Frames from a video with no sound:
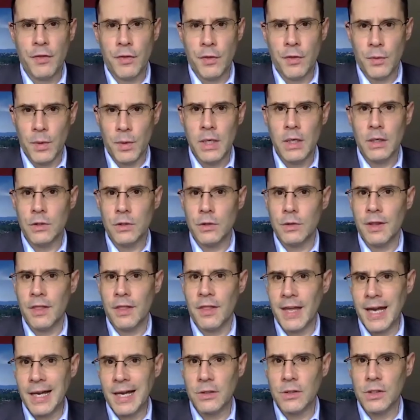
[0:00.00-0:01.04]

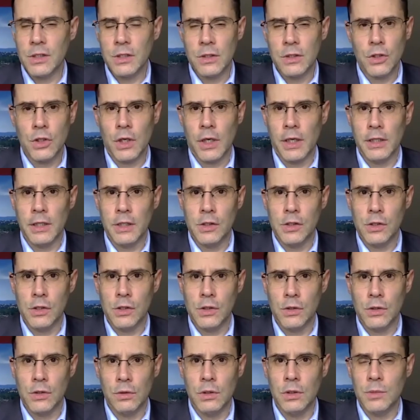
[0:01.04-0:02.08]
300,000 Chinese
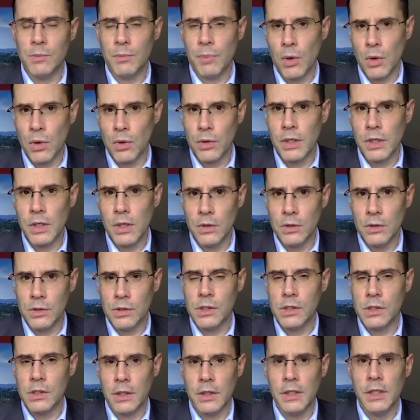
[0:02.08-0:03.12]
students per year
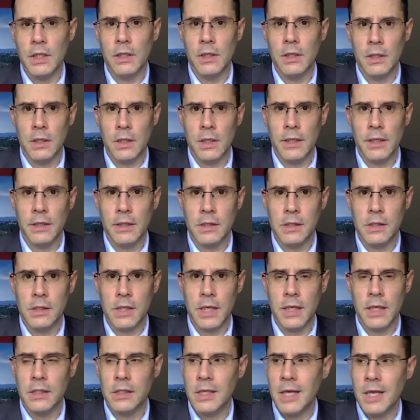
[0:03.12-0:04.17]
studying in the United
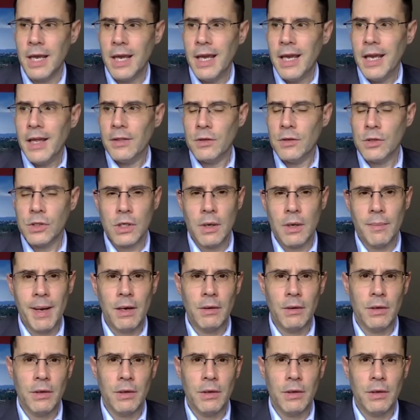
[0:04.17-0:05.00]
States, they're somehow going to